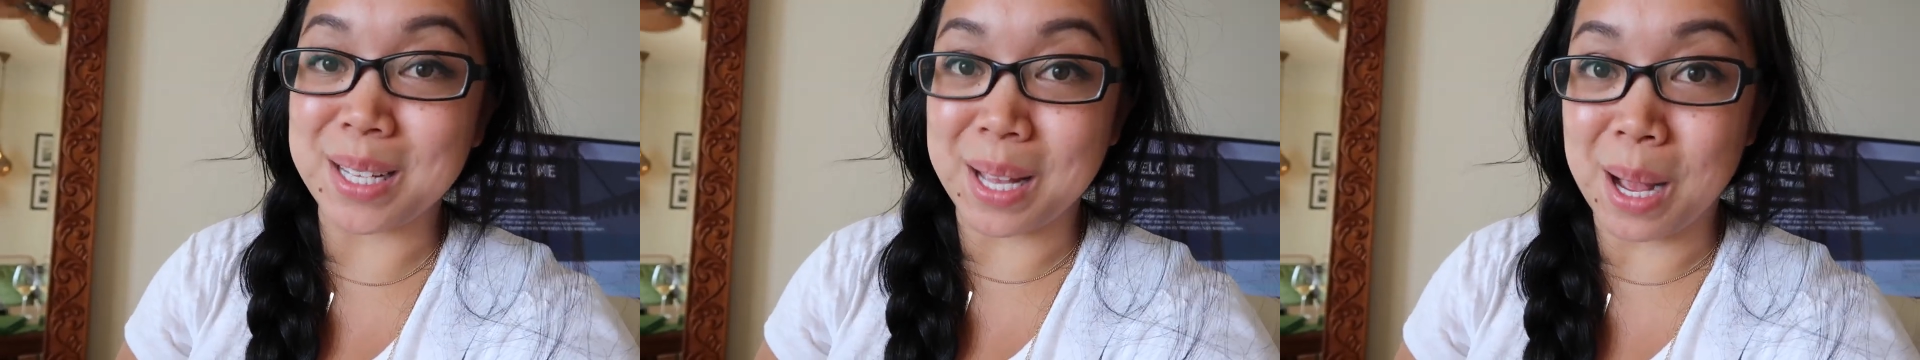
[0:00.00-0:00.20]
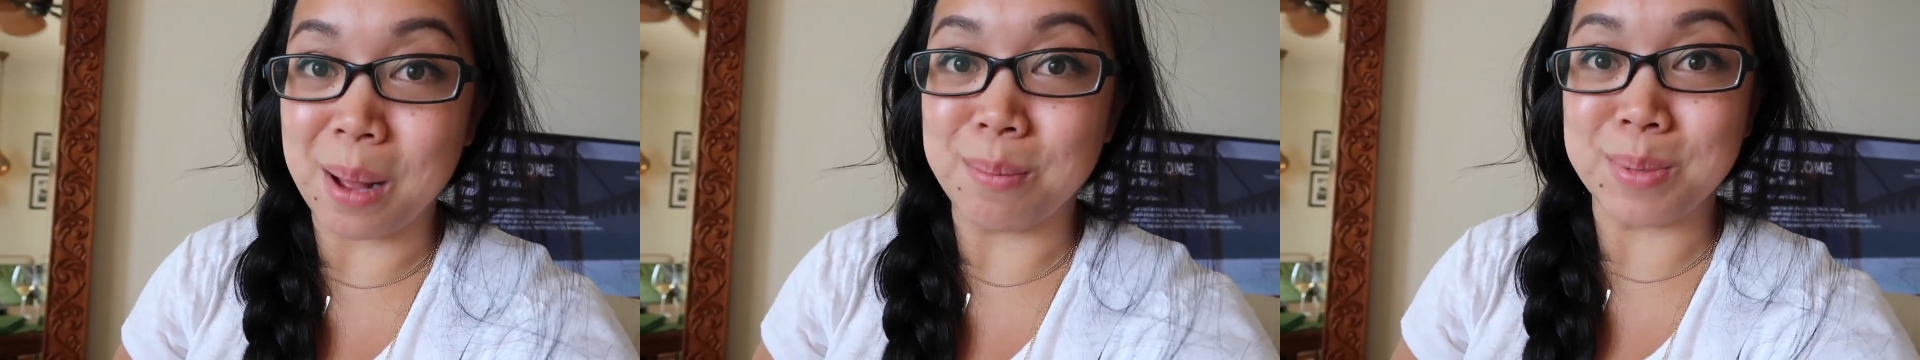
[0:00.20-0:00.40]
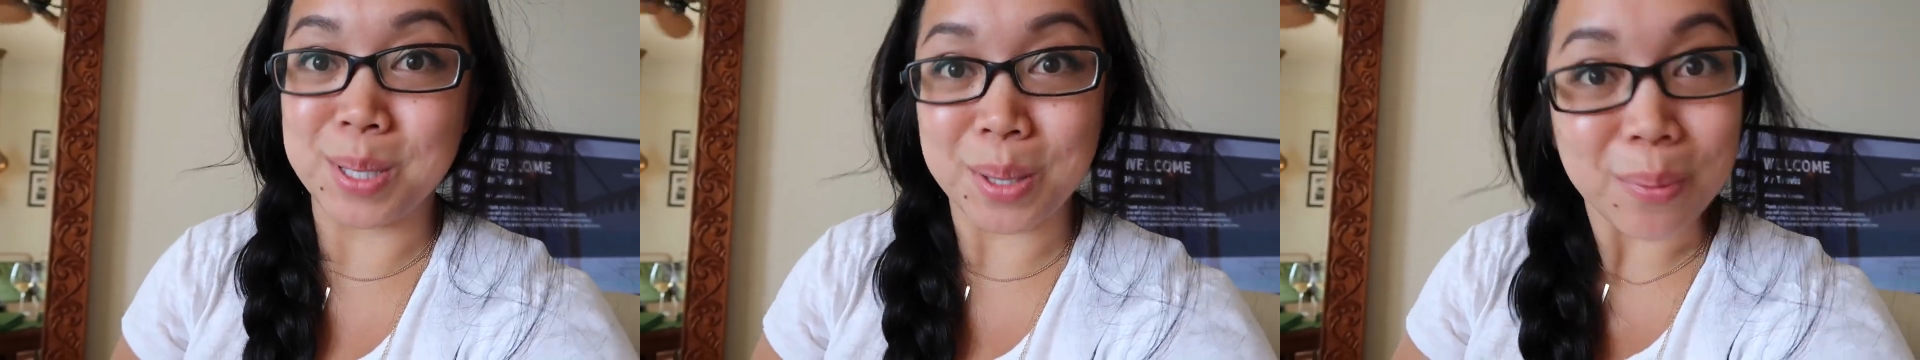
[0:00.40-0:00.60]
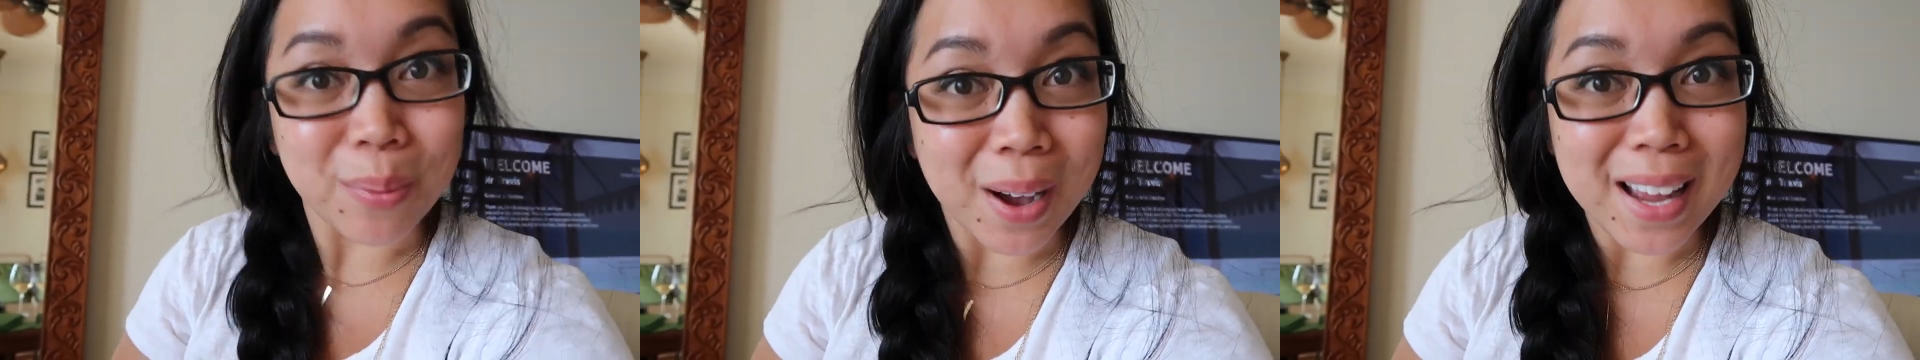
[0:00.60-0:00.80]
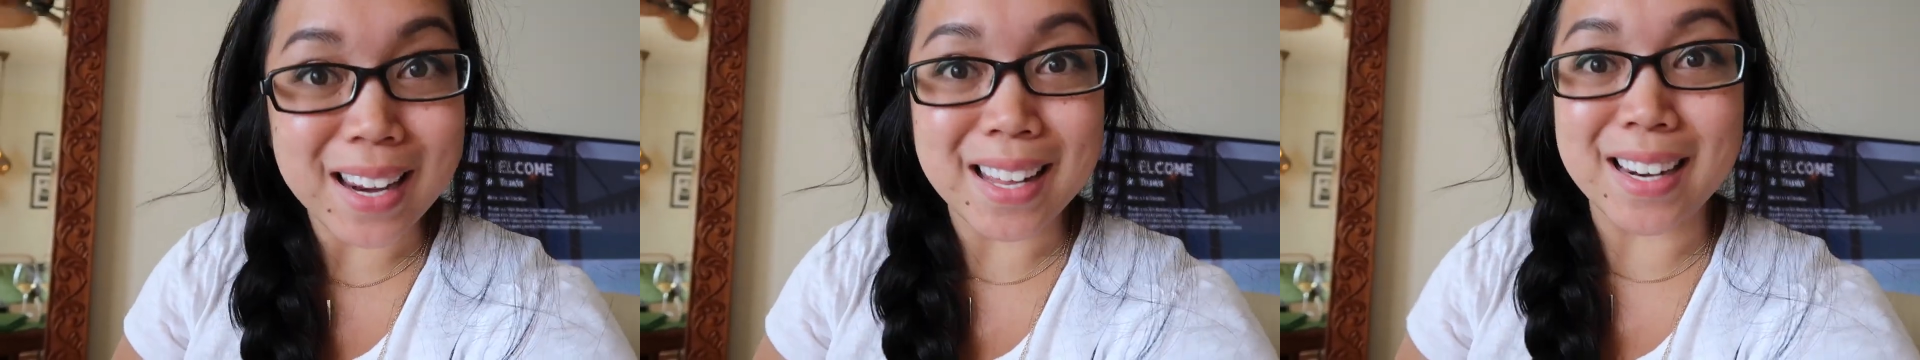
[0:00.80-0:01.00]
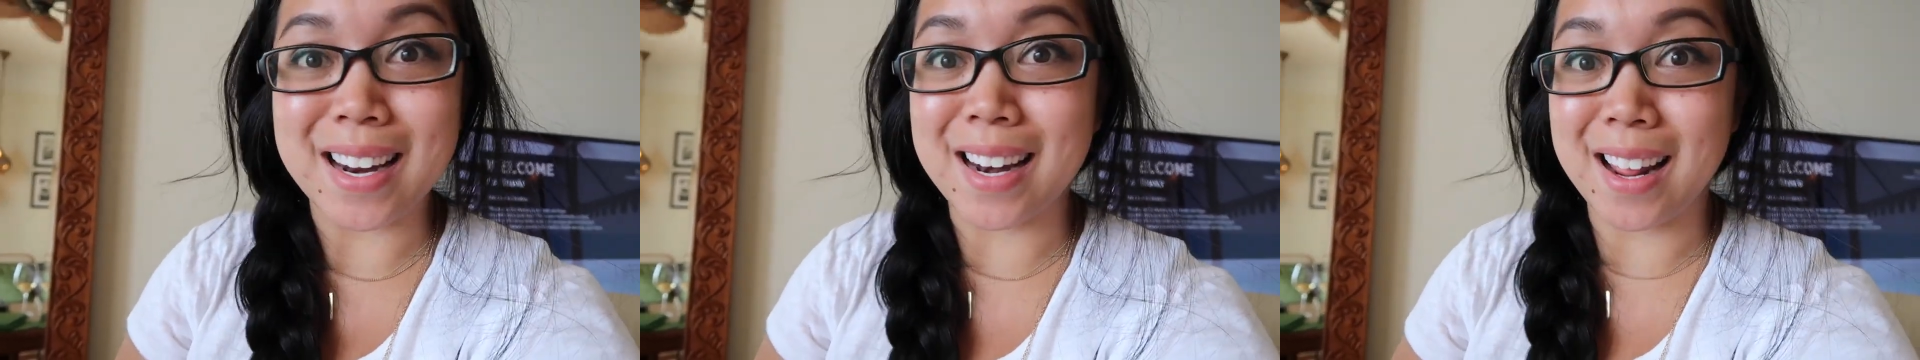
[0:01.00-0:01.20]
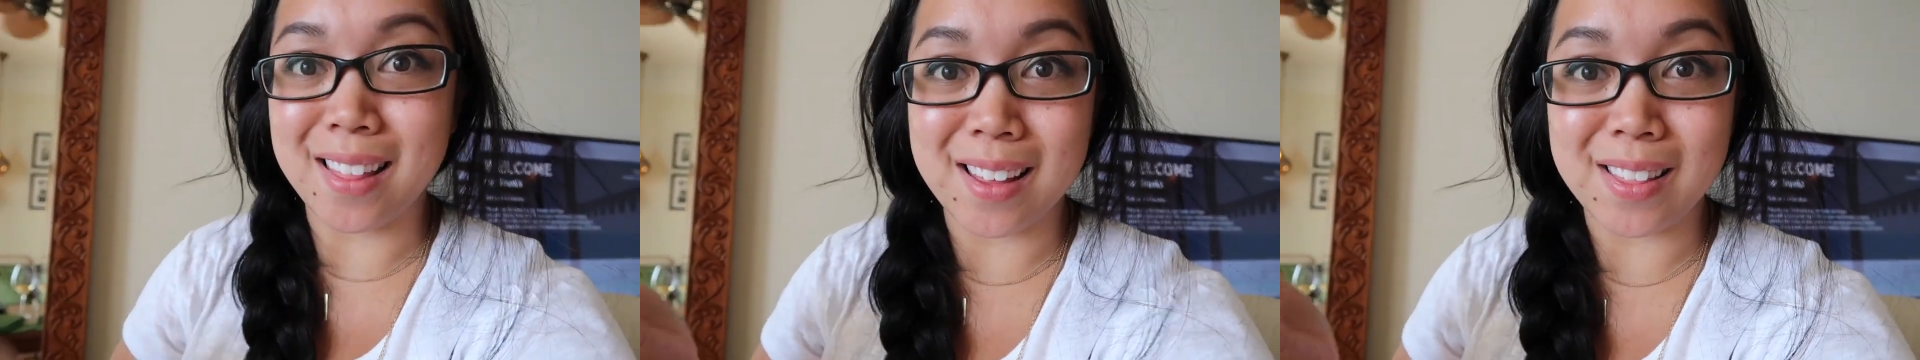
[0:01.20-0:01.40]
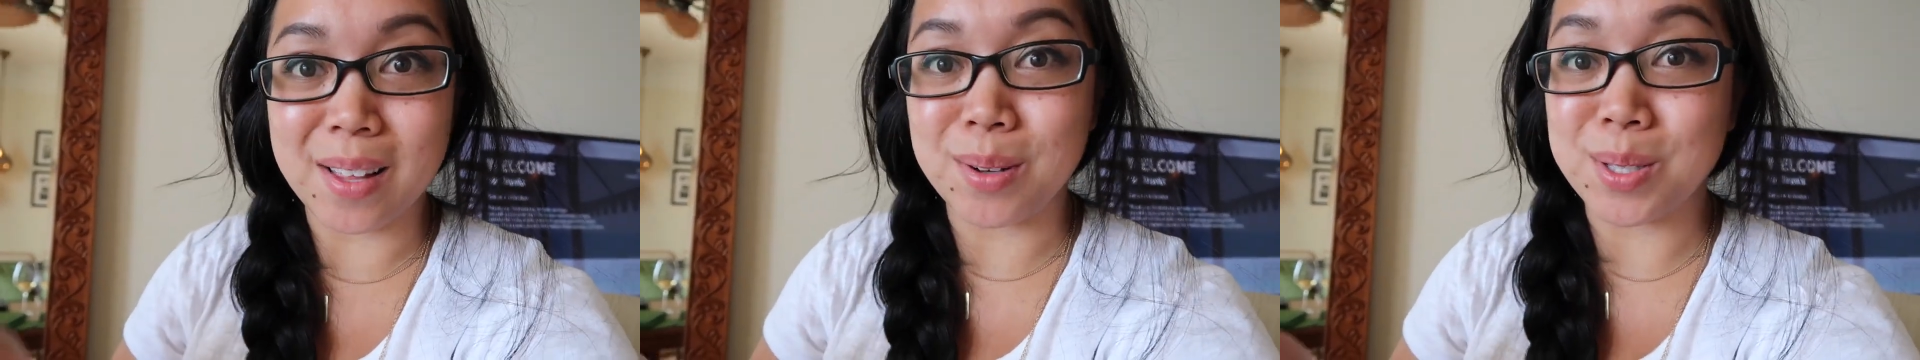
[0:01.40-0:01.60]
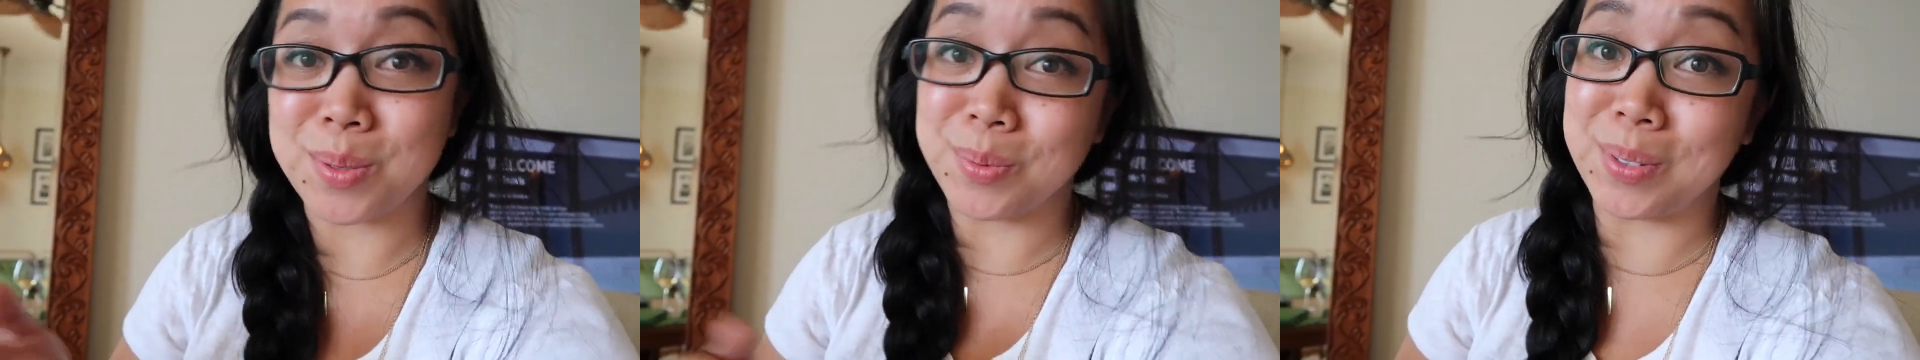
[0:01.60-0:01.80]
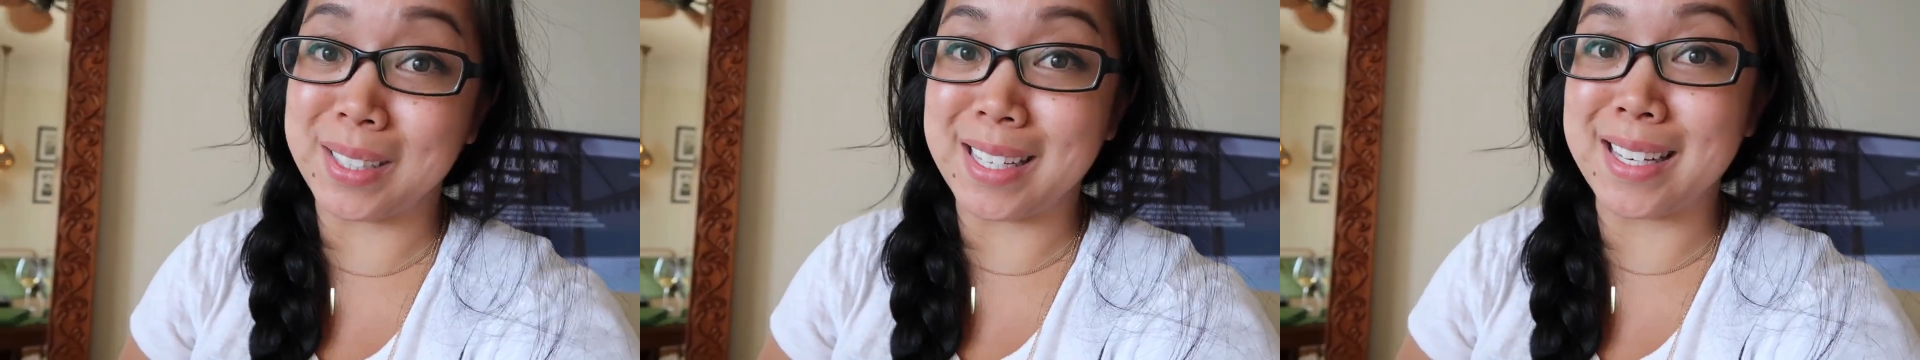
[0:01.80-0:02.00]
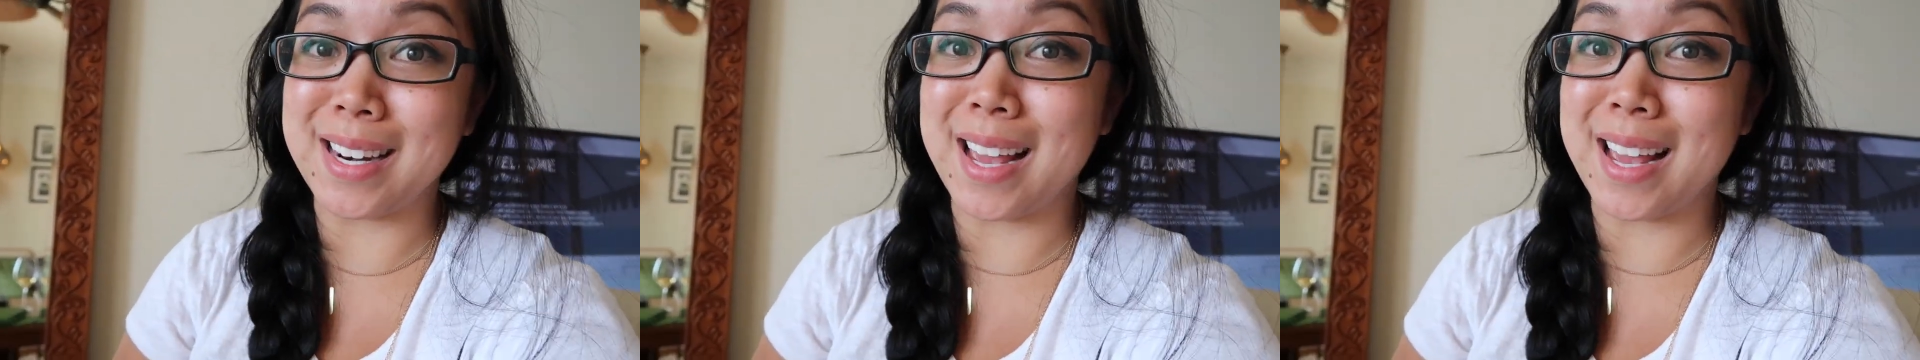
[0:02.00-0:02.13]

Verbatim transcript: to come to the wedding, and I thought that was really